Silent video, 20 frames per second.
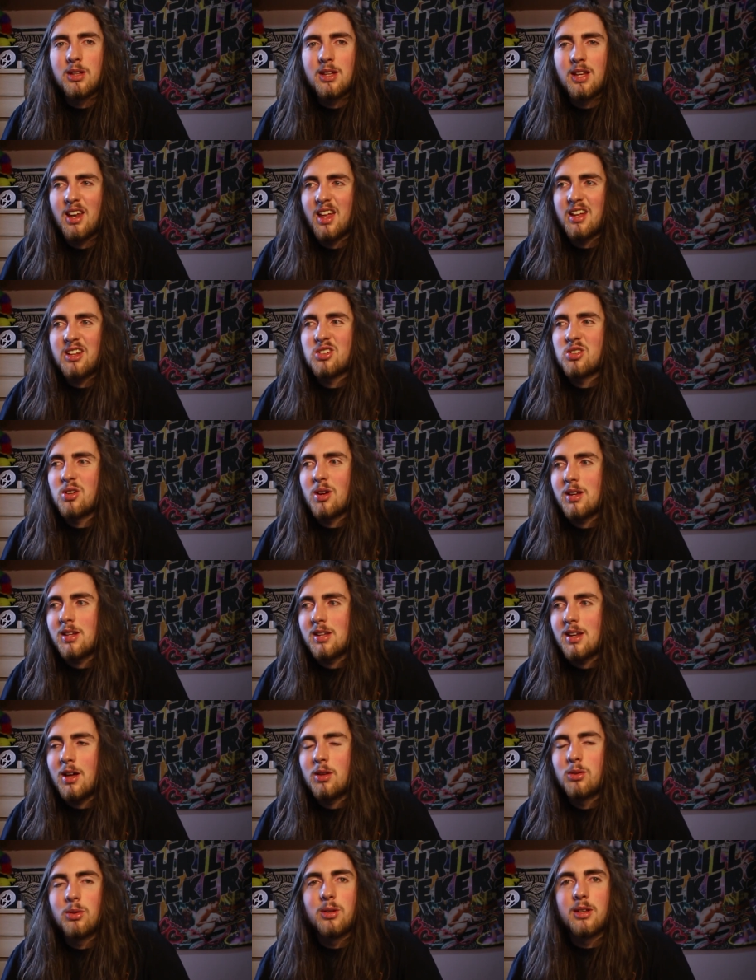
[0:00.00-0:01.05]
They're like shutting
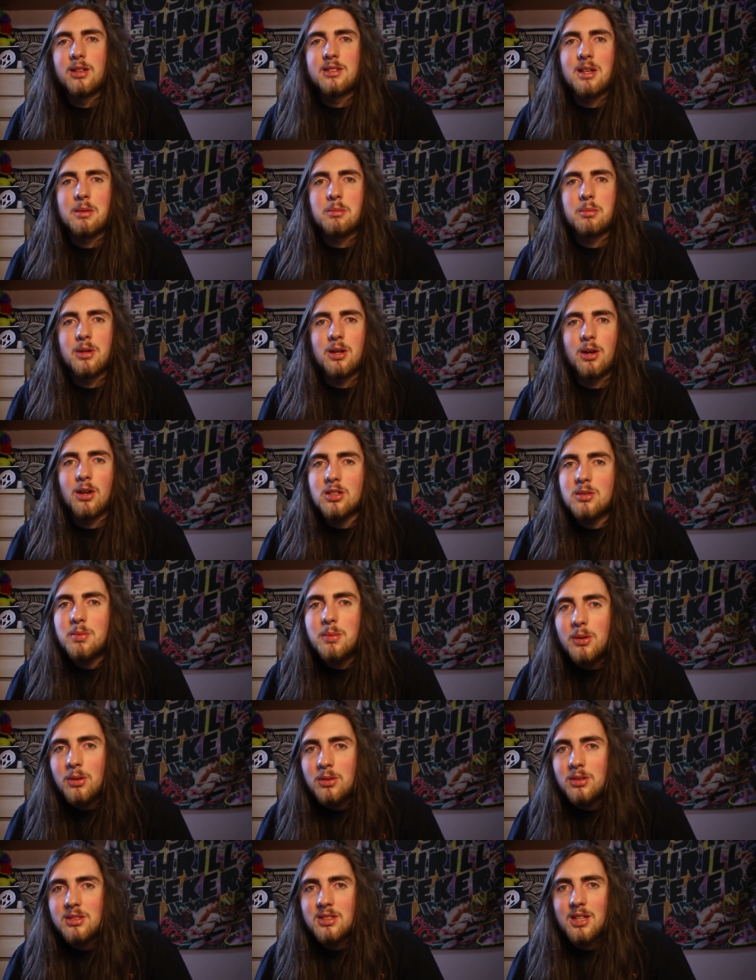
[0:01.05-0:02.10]
down all the temporary
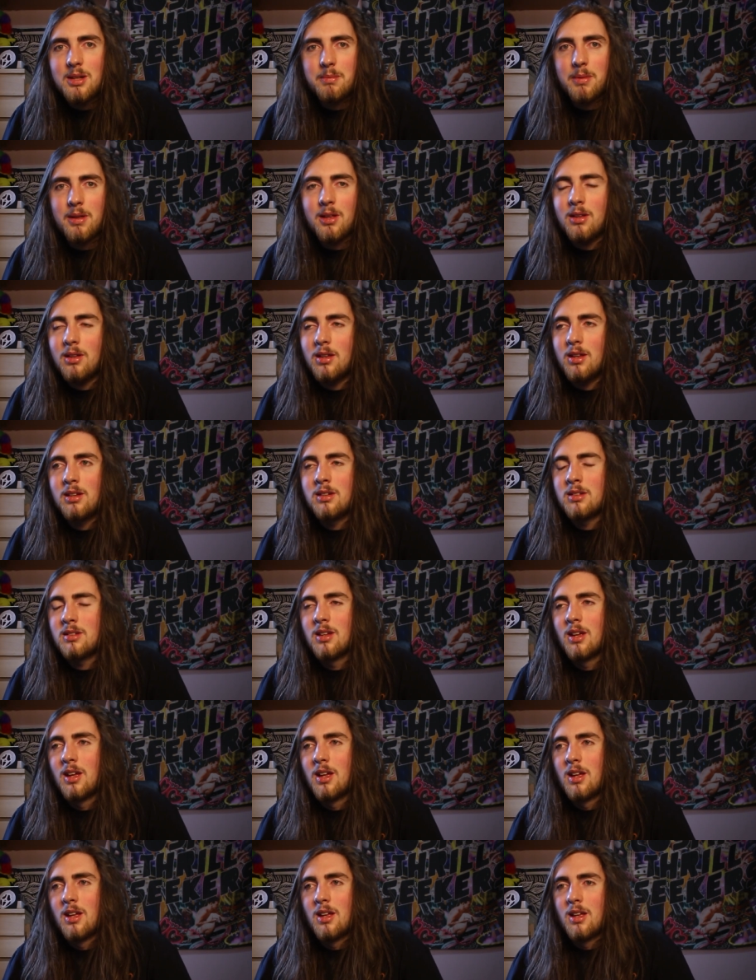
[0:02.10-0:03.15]
hospitals they built, and
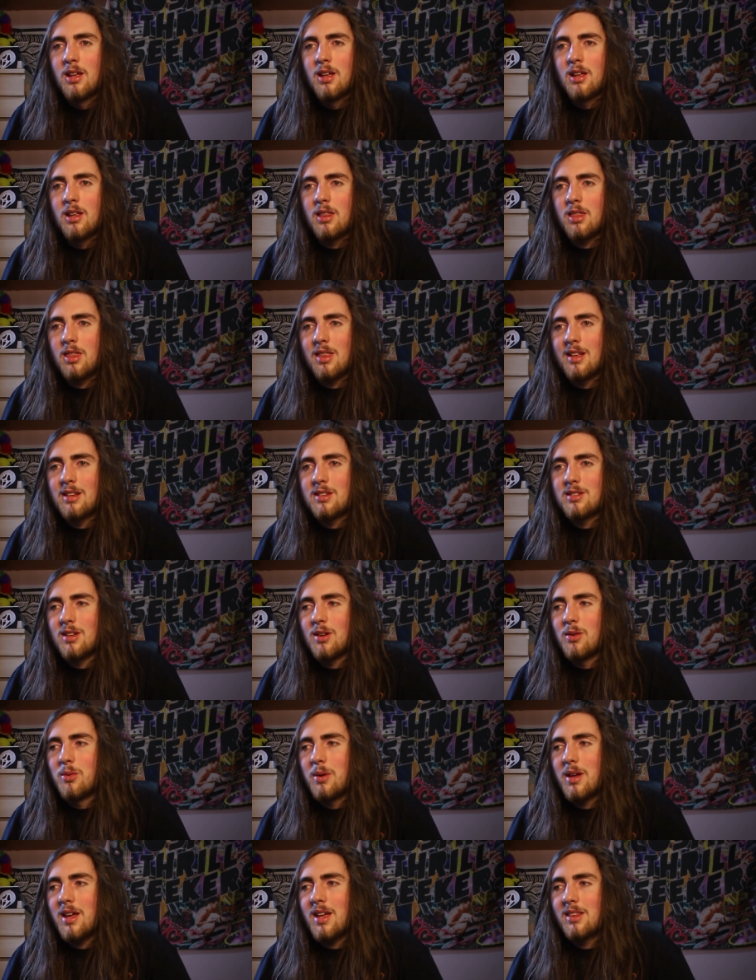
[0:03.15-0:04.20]
it's
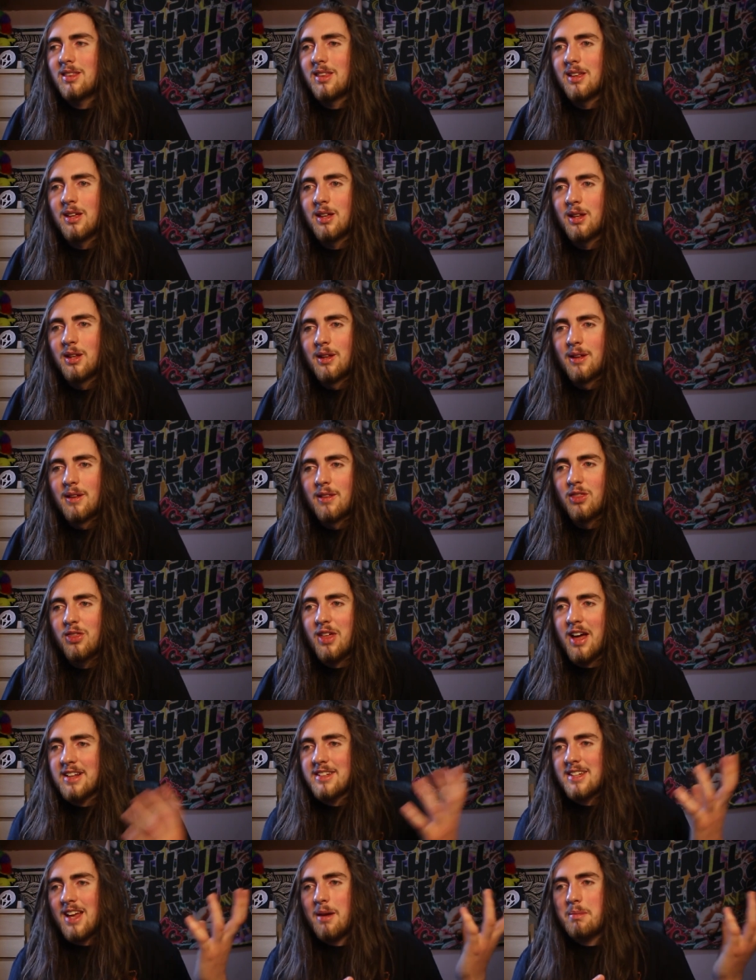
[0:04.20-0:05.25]
so weird that
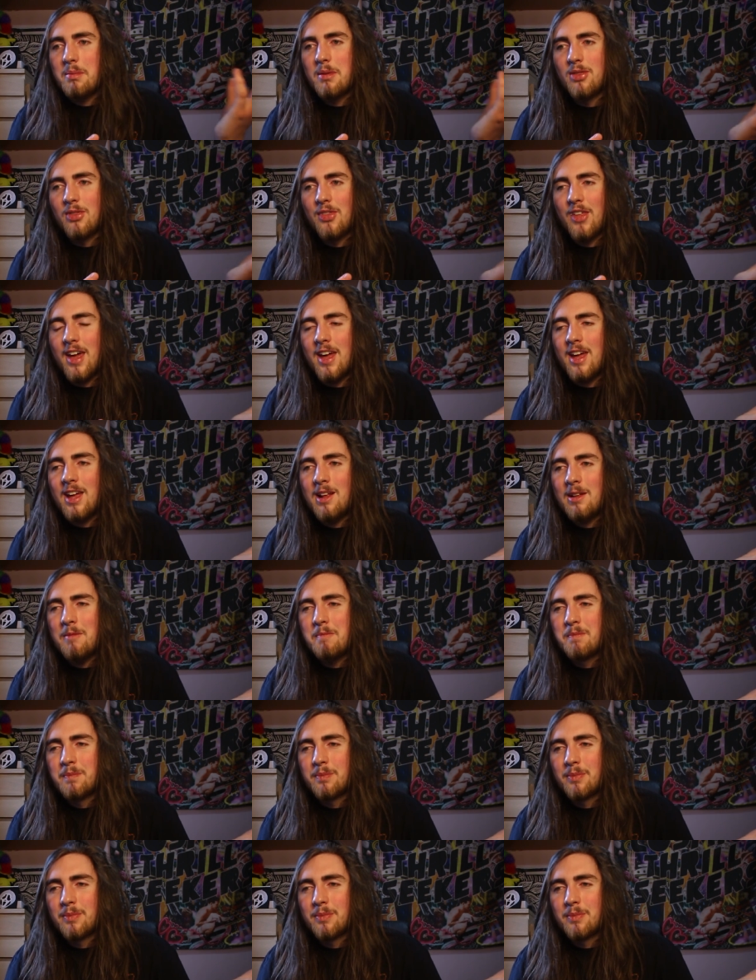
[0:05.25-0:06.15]
that's happened there,